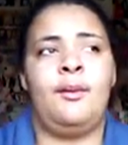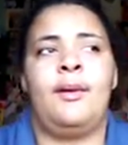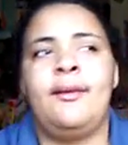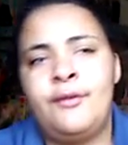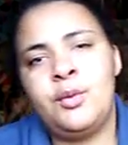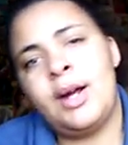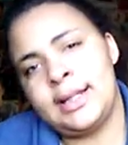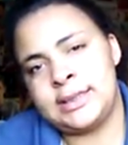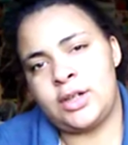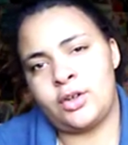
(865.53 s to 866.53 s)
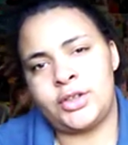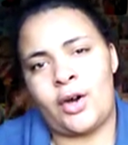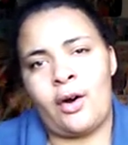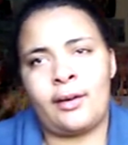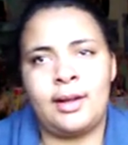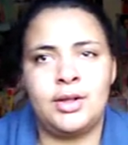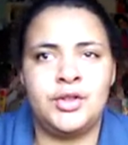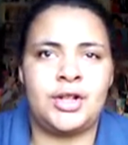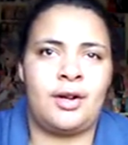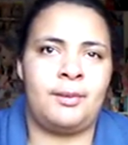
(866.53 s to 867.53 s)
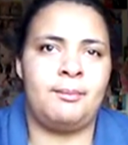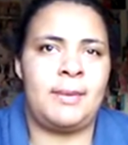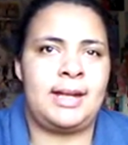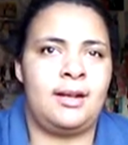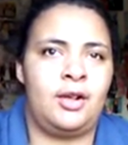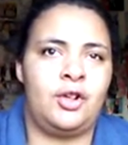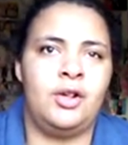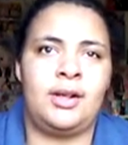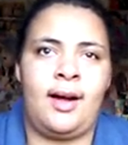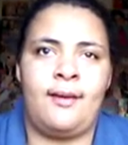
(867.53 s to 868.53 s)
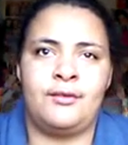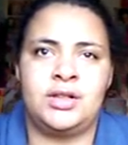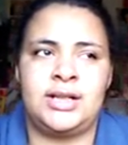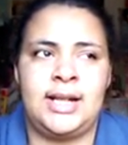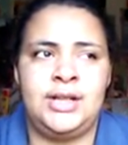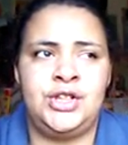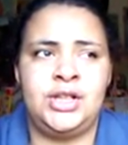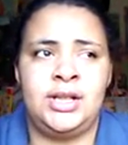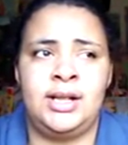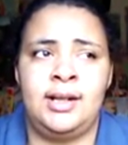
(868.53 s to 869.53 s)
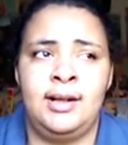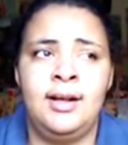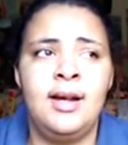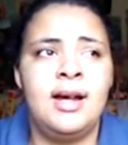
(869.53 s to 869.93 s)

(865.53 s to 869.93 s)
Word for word: if you guys start talking, you start making a good conversation,